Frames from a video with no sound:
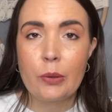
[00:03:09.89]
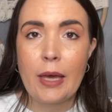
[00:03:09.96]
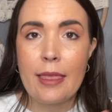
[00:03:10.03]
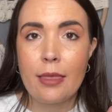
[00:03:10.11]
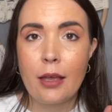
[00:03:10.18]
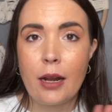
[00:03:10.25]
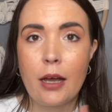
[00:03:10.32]

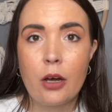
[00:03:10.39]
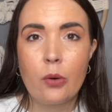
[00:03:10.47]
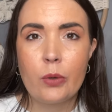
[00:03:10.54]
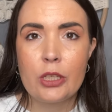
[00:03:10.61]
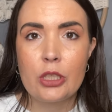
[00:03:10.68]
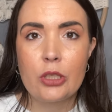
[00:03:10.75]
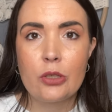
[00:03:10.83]
and then I
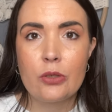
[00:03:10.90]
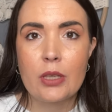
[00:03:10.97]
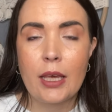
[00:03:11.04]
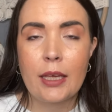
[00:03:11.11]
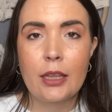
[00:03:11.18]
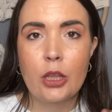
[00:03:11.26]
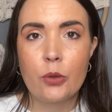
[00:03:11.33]
always use
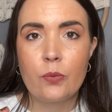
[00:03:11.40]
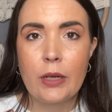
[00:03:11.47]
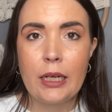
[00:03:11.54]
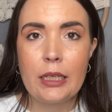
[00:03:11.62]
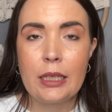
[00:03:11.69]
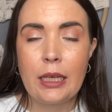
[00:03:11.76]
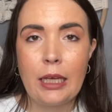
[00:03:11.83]
like the
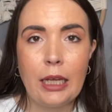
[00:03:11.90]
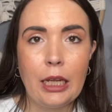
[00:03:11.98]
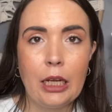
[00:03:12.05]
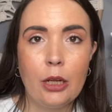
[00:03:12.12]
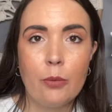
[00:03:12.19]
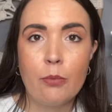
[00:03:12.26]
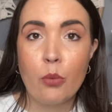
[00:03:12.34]

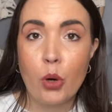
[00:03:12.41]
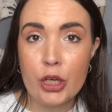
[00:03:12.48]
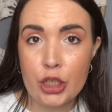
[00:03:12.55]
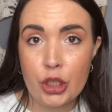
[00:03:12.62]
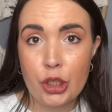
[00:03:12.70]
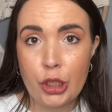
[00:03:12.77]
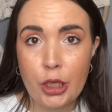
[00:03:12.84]
Redken
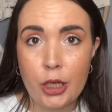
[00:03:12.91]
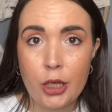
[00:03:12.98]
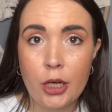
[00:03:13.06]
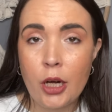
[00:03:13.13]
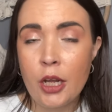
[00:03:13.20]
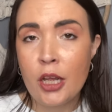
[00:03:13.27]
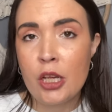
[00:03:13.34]
Moisture
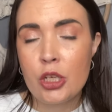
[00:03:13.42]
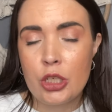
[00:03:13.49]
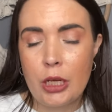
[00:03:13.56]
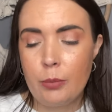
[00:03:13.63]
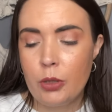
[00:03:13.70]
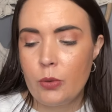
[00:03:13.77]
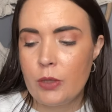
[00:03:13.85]

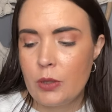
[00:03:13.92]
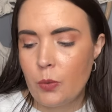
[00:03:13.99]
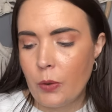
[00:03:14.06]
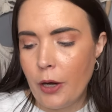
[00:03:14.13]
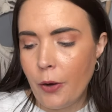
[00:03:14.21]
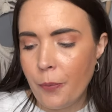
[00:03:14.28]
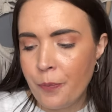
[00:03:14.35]
Shampoo as
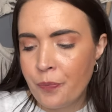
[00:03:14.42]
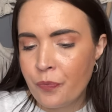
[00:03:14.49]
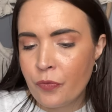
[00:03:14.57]
well.